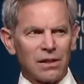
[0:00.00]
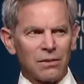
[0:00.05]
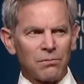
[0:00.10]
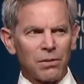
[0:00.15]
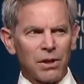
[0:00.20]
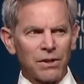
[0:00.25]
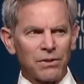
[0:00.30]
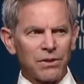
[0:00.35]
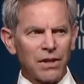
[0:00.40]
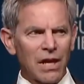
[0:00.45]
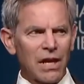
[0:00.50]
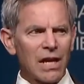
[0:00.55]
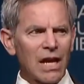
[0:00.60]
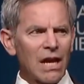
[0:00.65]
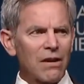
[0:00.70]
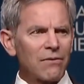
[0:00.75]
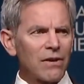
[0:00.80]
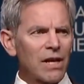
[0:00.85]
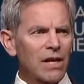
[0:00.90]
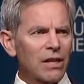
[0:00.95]
But they
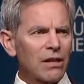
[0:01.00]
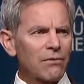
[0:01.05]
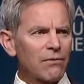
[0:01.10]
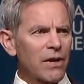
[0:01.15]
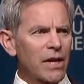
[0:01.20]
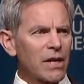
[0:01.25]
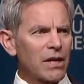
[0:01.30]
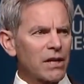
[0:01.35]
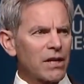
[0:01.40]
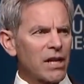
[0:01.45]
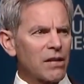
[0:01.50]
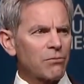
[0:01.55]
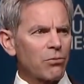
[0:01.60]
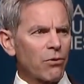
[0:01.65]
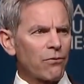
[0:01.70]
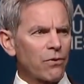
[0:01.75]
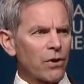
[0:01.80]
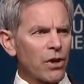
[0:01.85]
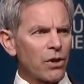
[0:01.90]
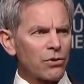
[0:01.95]
have elevated and
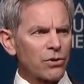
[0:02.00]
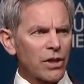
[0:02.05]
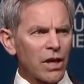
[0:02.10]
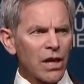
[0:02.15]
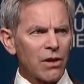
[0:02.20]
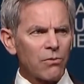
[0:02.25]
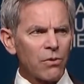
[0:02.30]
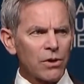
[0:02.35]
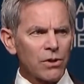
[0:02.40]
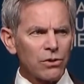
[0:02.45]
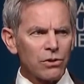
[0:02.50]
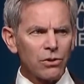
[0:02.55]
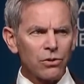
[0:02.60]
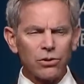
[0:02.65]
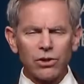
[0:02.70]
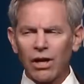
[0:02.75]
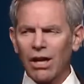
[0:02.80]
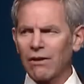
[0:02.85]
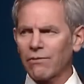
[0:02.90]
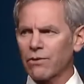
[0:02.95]
provoked a
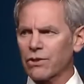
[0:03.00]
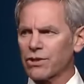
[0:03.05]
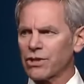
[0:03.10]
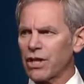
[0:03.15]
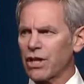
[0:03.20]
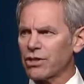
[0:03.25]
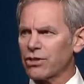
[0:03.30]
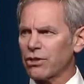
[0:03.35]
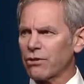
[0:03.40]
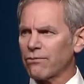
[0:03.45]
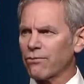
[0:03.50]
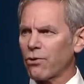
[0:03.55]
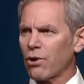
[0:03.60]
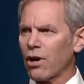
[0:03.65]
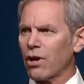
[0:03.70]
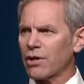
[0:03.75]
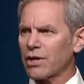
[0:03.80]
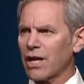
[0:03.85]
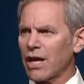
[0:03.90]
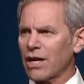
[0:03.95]
renewed conversation for
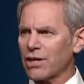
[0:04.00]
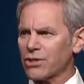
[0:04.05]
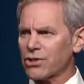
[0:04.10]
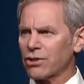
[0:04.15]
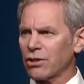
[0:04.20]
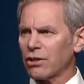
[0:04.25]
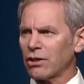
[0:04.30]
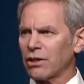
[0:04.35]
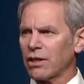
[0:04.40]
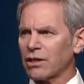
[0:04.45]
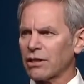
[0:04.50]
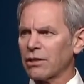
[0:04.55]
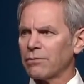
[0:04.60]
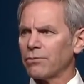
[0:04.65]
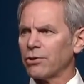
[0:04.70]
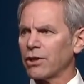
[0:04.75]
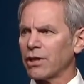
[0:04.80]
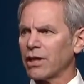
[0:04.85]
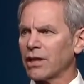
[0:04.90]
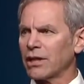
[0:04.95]
our national and
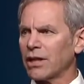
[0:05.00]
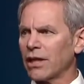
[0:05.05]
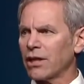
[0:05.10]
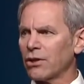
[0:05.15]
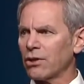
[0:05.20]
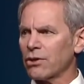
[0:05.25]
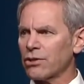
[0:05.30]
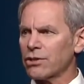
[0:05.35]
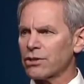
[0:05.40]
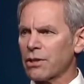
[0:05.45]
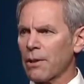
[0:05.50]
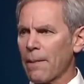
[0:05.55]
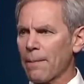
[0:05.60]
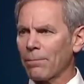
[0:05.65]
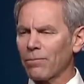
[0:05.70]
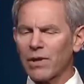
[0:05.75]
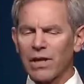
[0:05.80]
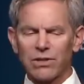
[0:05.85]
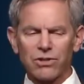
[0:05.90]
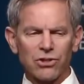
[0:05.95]
community leaders
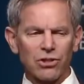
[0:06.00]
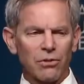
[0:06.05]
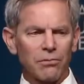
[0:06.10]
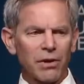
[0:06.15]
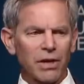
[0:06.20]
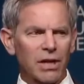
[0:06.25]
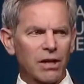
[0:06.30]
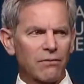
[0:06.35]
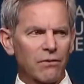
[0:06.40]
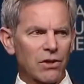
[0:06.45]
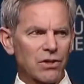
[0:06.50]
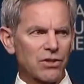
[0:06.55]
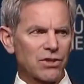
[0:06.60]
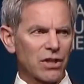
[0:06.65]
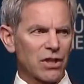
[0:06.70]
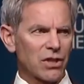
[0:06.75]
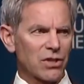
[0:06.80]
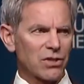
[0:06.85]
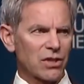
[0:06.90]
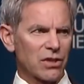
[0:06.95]
and so many of our
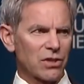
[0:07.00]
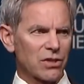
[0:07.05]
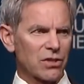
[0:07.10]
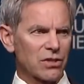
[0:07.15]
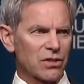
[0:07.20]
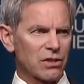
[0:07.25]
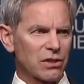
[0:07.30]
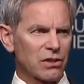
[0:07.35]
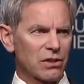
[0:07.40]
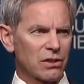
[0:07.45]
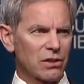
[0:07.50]
citizens.